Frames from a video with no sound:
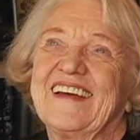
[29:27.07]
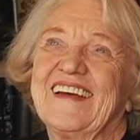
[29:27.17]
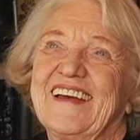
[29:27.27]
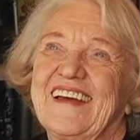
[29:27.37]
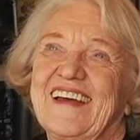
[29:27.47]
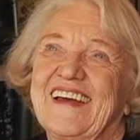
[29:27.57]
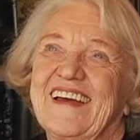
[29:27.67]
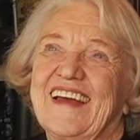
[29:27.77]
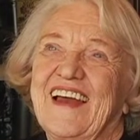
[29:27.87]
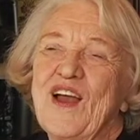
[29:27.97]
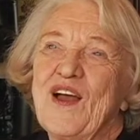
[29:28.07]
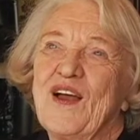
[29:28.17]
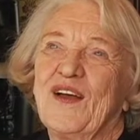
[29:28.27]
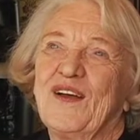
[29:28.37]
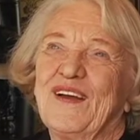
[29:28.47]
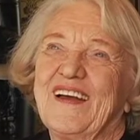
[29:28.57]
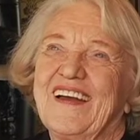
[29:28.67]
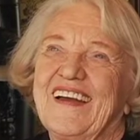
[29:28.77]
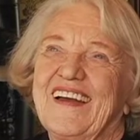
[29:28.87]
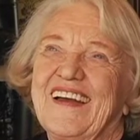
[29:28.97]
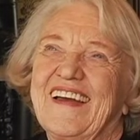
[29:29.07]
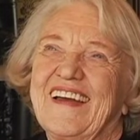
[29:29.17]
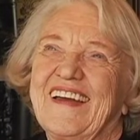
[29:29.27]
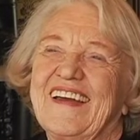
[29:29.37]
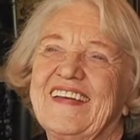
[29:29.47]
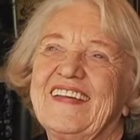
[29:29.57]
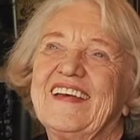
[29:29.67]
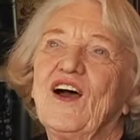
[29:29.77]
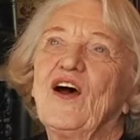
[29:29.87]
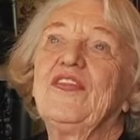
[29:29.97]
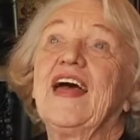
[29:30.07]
and when you met Peggy for the first time.